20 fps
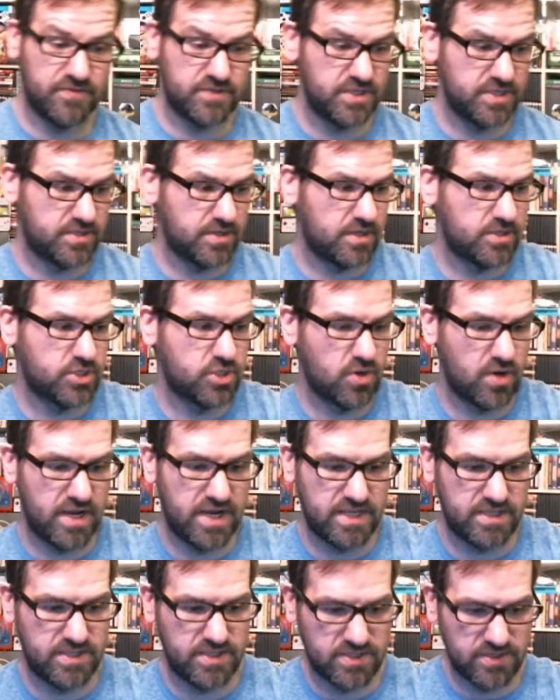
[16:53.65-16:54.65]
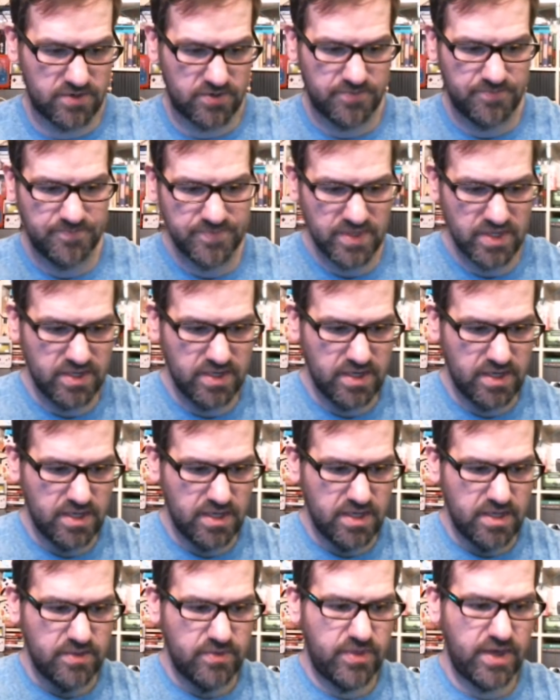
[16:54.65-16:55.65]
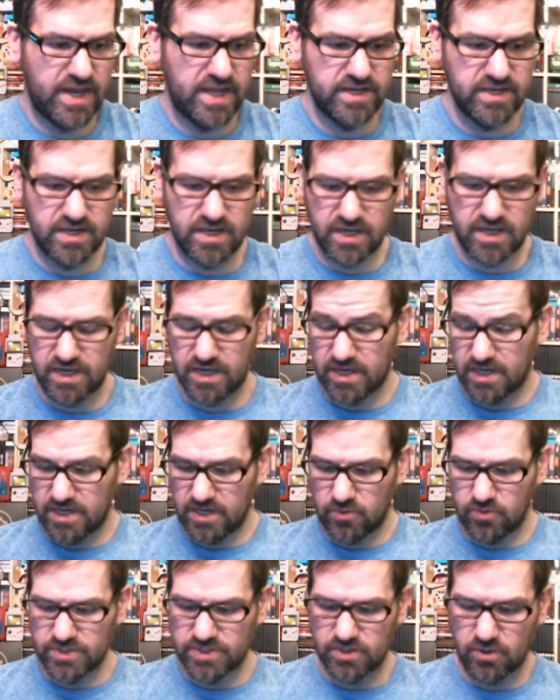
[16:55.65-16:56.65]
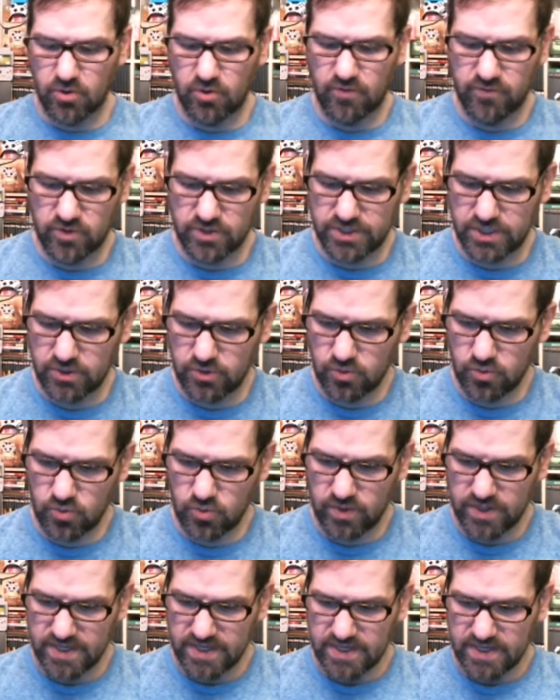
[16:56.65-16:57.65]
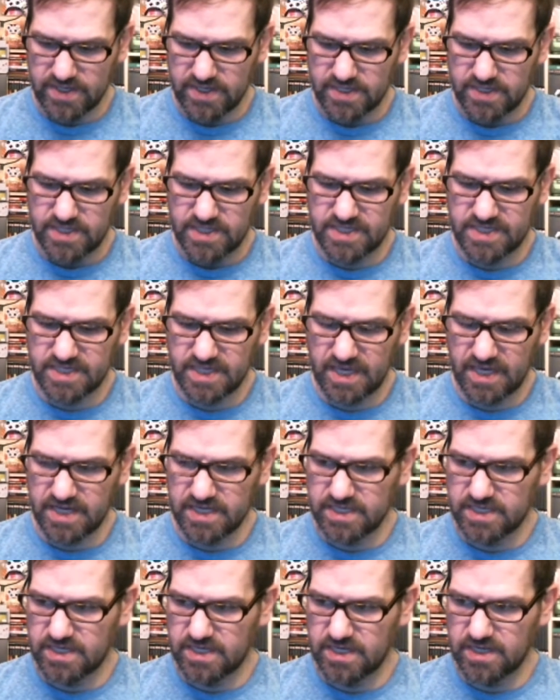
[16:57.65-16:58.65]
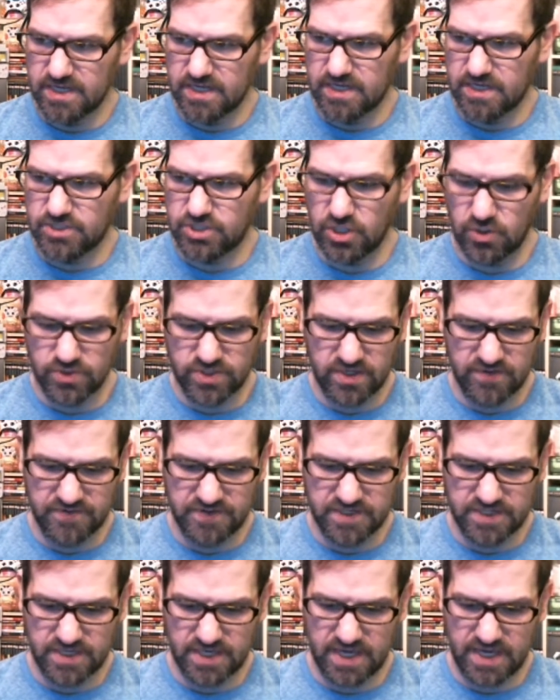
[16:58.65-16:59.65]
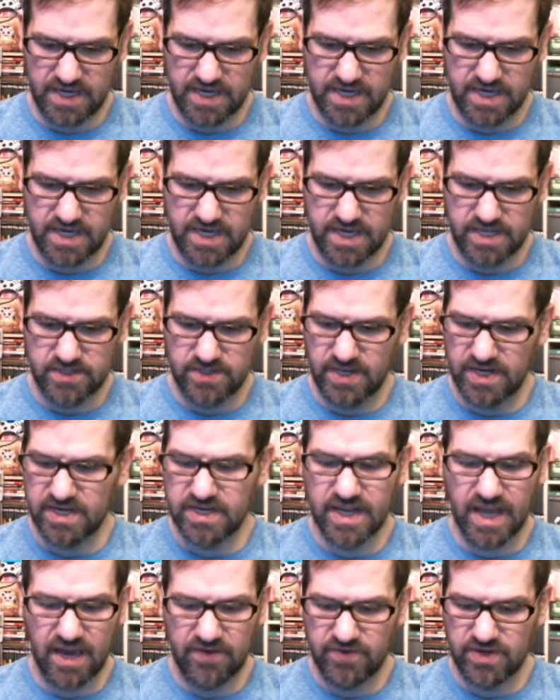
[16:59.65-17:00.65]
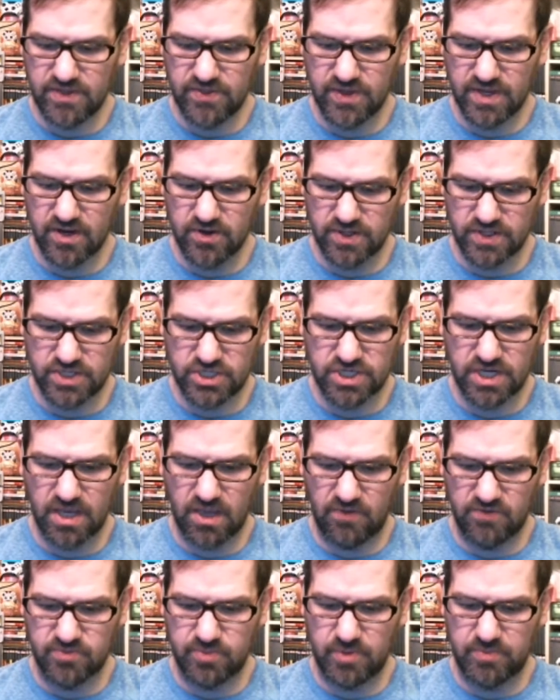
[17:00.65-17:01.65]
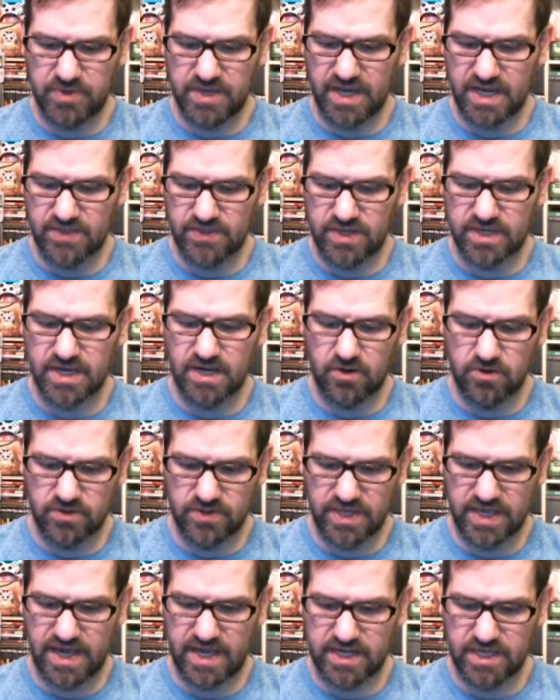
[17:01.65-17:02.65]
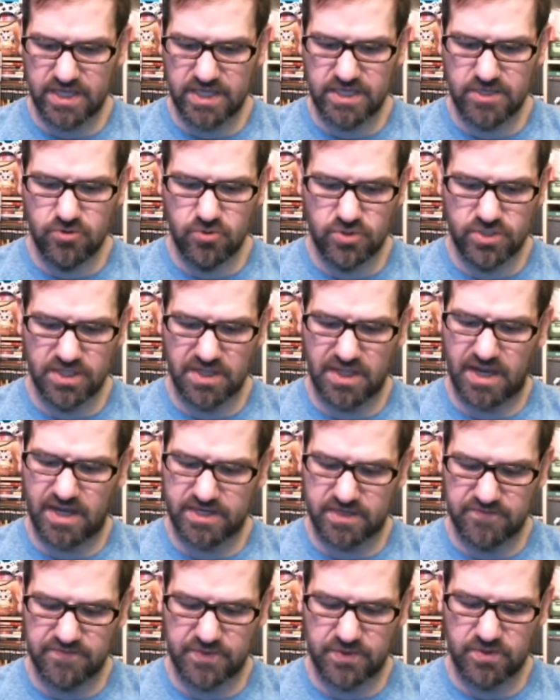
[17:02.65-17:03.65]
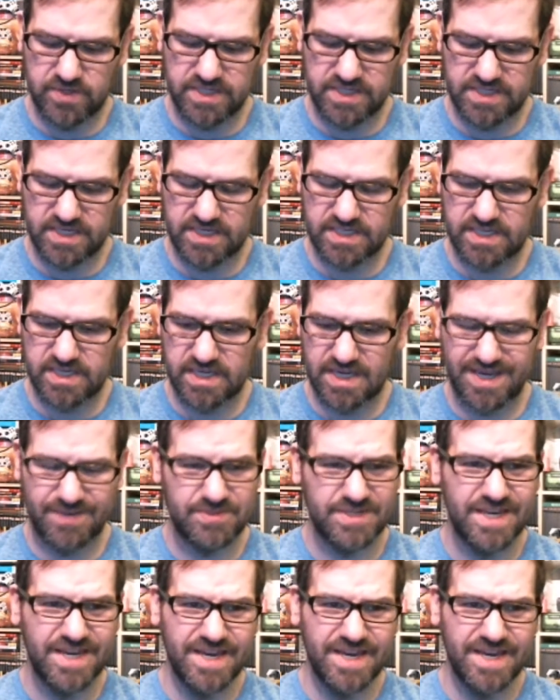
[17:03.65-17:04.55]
just on trade. So then it was over to St. Joseph's, and they didn't have anything out on the shelves, but behind the counter they had a huge lot of 360 games.